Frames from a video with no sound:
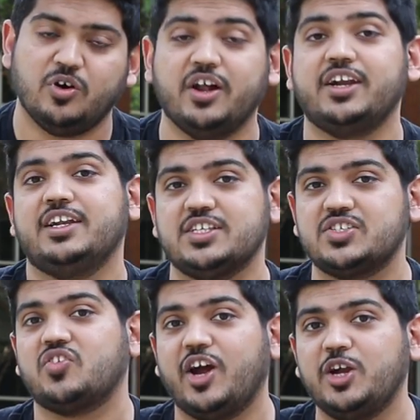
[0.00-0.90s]
or at least
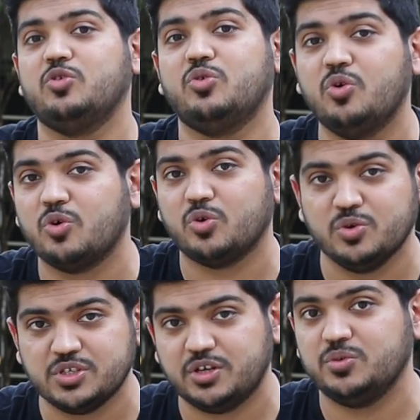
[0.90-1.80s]
try to go
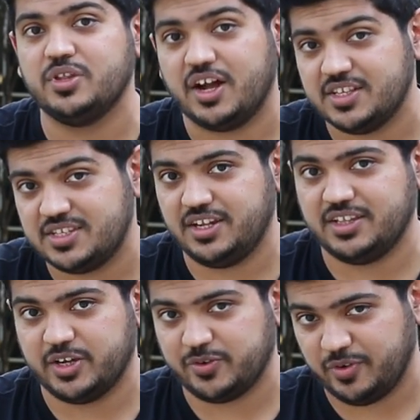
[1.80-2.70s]
closer to the
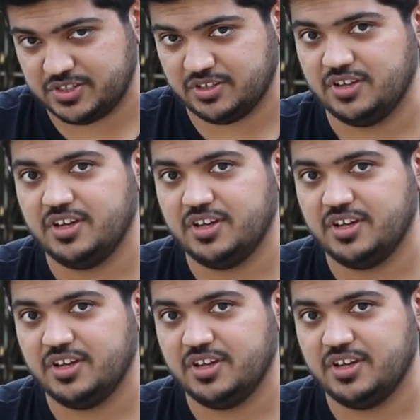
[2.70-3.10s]
answering that question.